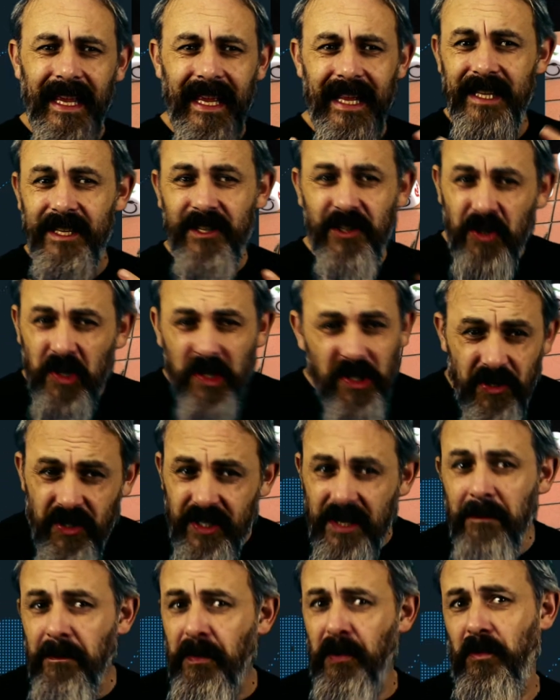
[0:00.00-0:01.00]
It's
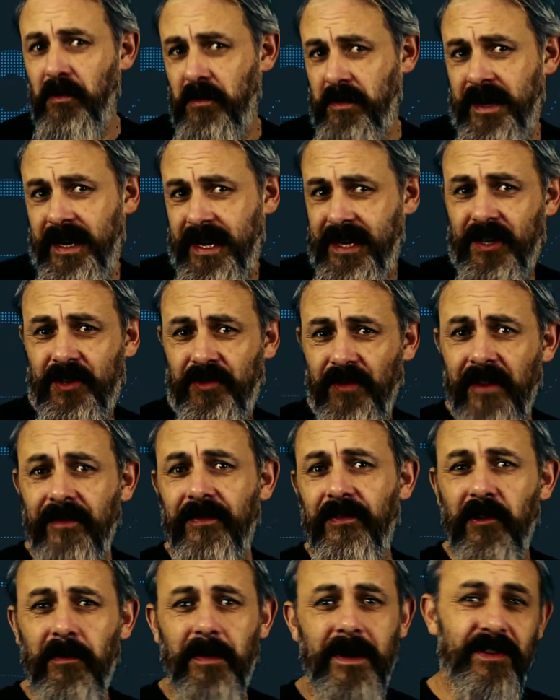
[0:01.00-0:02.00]
simple. It's
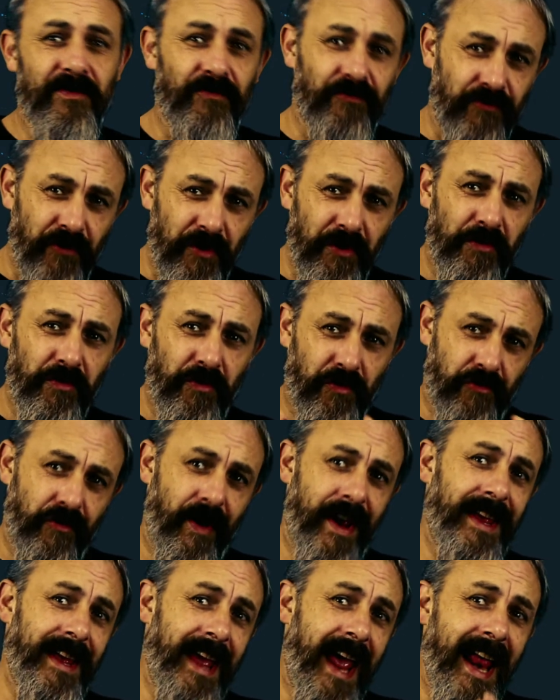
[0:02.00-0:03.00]
straightforward, but it's a real
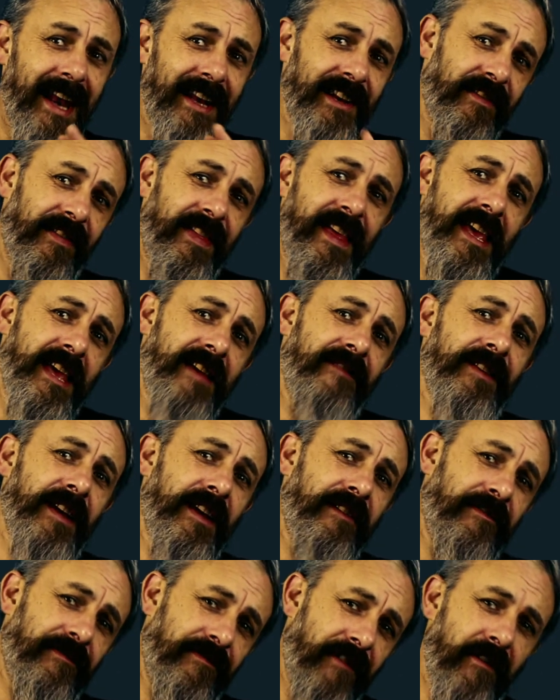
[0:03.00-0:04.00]
great end of the
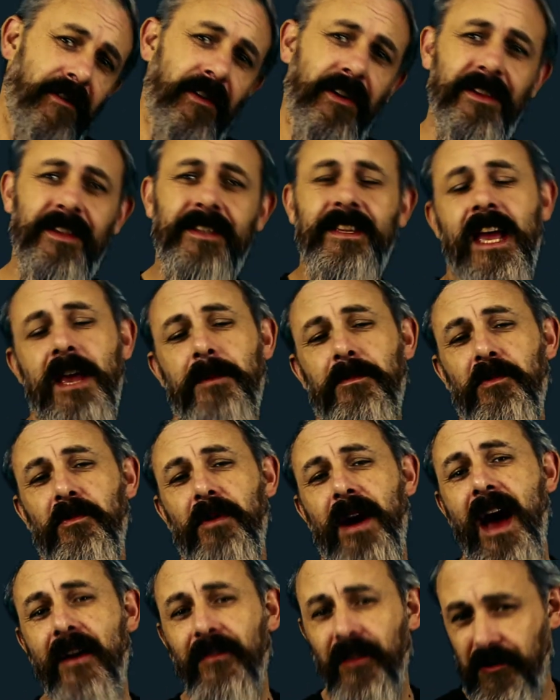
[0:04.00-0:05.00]
evening. Throw it on the
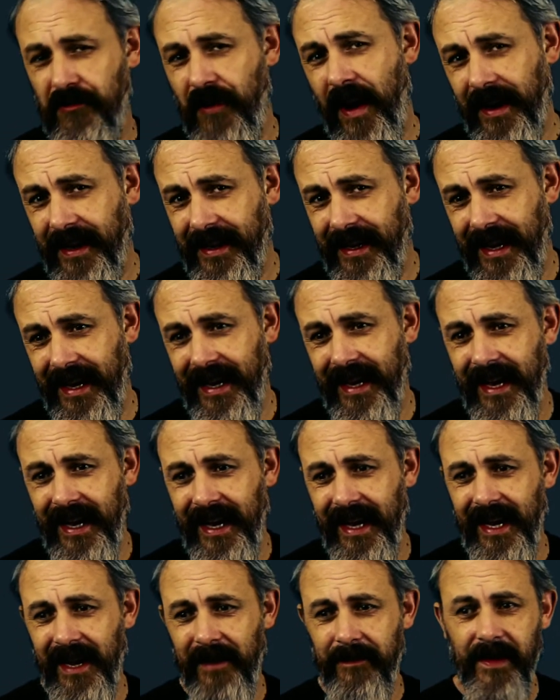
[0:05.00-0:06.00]
table. Have a crack at it.
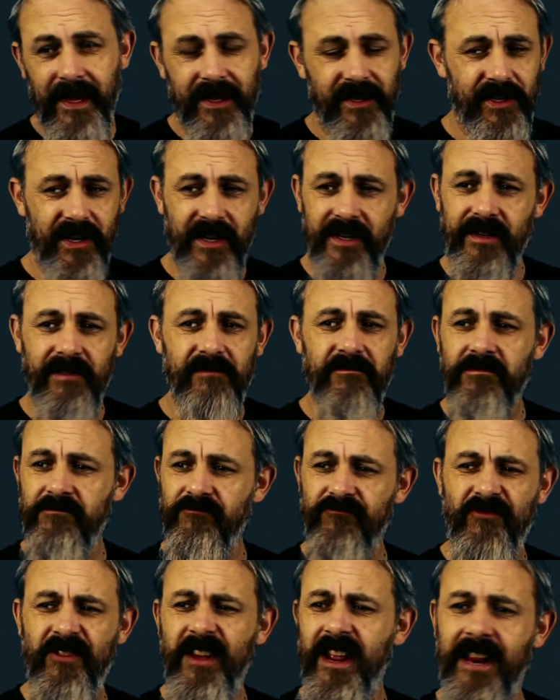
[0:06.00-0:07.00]
It's just
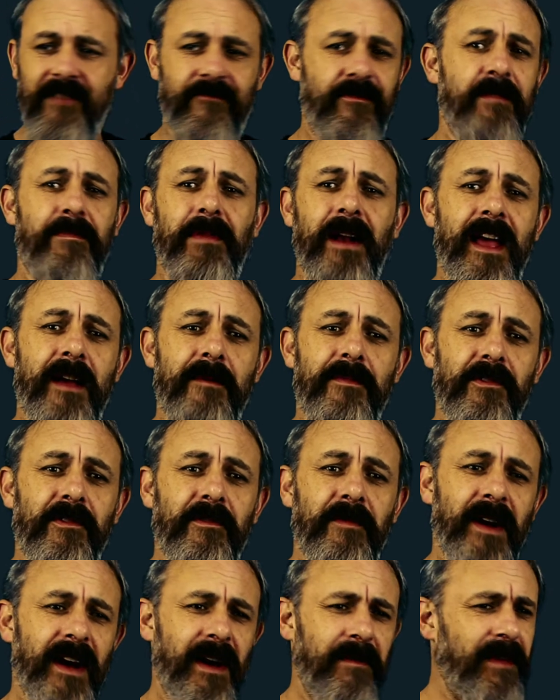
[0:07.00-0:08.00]
really
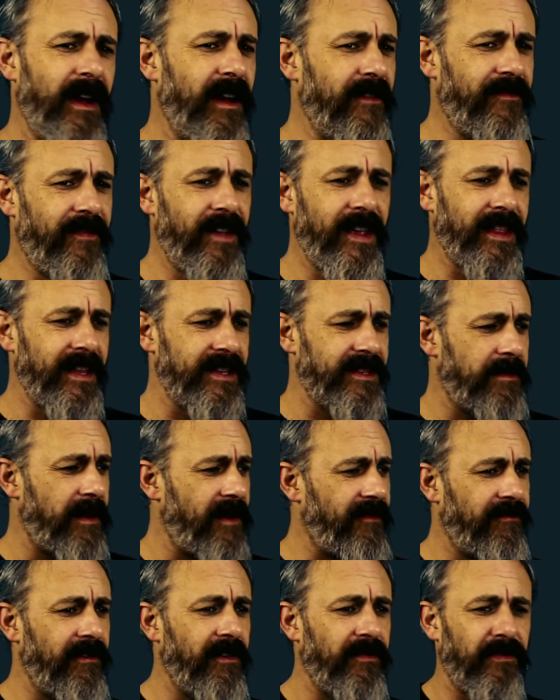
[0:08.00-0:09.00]
replayable. I think there's
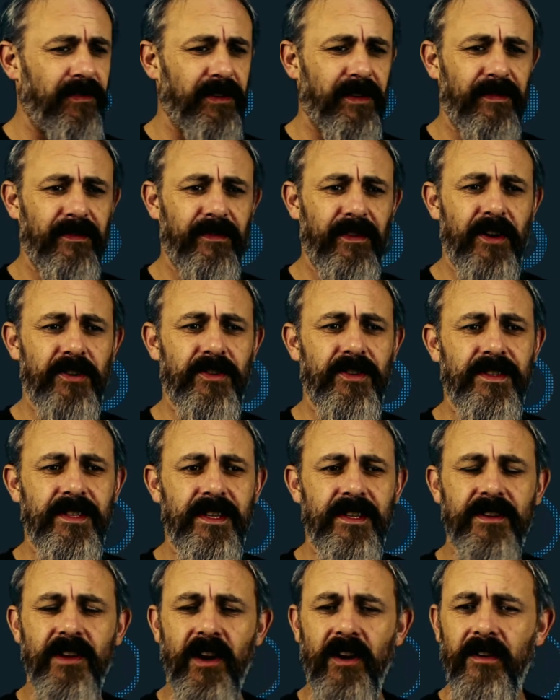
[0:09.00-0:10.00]
about three or four different versions
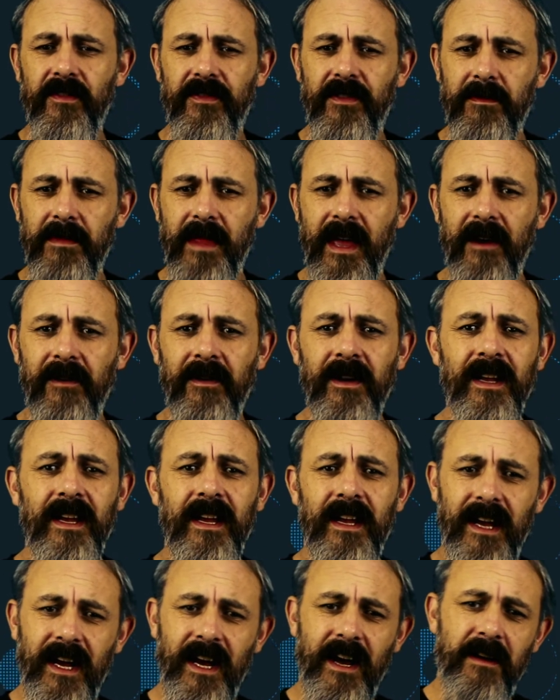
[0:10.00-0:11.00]
he's got of them now,
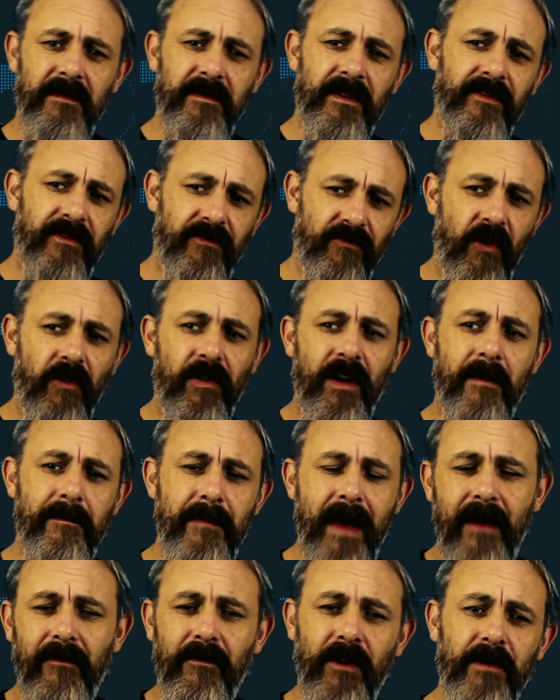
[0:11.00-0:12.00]
of a roll-up
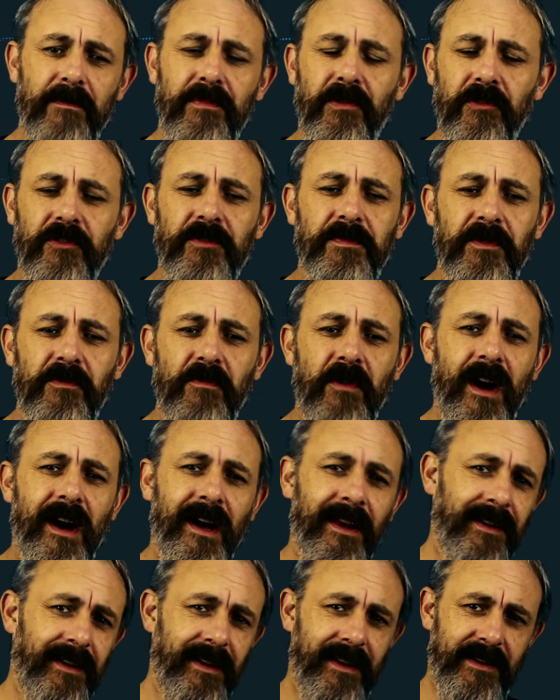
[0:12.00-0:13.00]
map one, portable
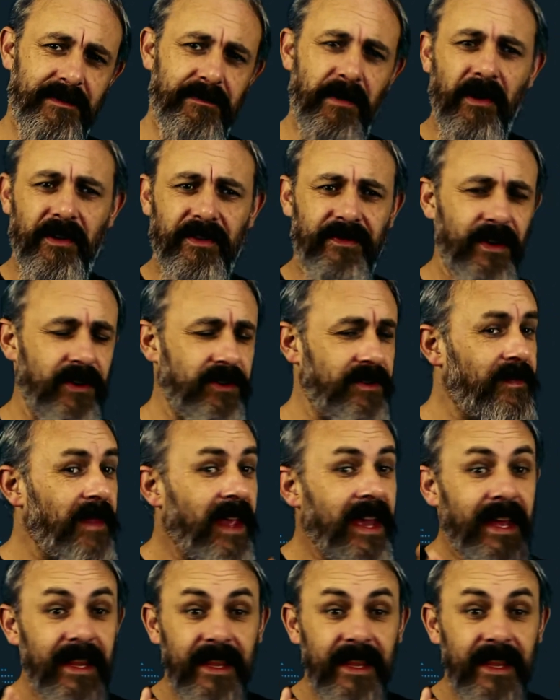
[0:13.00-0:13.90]
one, as box version.